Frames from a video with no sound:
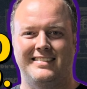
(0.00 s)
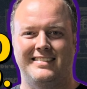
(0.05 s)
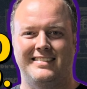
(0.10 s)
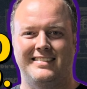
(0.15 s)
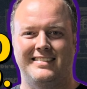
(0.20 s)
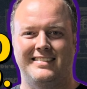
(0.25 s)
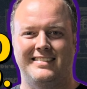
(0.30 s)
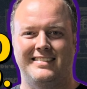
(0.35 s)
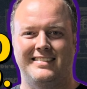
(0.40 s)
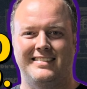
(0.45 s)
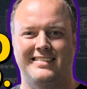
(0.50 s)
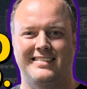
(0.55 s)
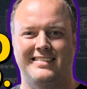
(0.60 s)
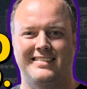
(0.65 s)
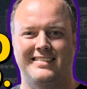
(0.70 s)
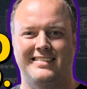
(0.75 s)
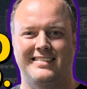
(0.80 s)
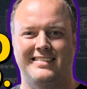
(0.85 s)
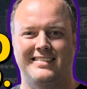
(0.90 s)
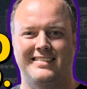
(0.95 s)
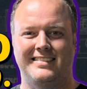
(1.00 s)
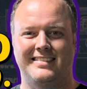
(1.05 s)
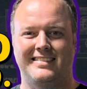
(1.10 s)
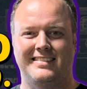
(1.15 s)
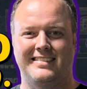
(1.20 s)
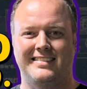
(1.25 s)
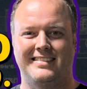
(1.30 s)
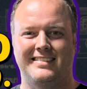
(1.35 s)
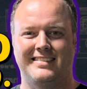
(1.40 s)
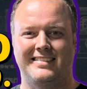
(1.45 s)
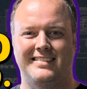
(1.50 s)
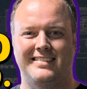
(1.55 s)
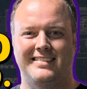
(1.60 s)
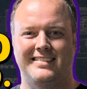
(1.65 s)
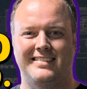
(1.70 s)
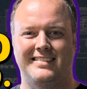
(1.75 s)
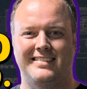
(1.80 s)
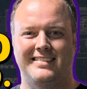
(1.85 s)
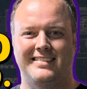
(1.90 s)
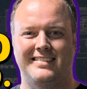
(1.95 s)

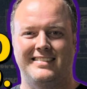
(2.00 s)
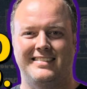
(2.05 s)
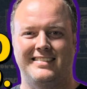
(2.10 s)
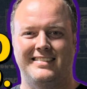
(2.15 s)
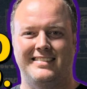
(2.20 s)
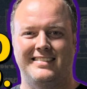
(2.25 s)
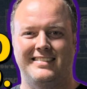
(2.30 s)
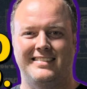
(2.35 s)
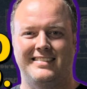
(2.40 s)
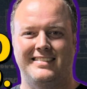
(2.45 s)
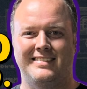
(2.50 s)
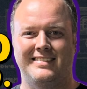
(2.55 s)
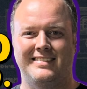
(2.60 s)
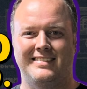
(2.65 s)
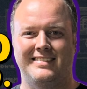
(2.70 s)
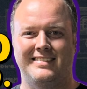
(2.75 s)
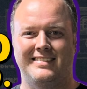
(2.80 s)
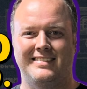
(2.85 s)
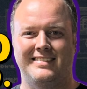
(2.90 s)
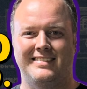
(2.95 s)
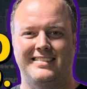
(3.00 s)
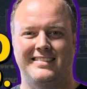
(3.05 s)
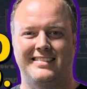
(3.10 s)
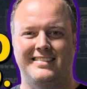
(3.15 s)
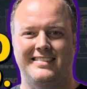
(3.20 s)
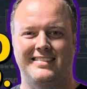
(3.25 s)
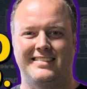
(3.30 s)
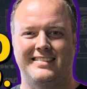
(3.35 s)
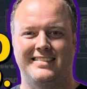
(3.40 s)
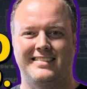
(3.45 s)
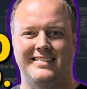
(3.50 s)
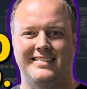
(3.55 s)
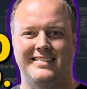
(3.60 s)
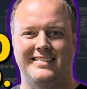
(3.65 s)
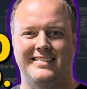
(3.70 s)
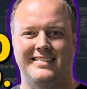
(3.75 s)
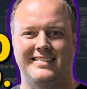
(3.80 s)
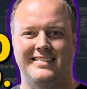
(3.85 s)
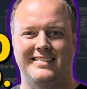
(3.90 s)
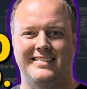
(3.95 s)
[no speech]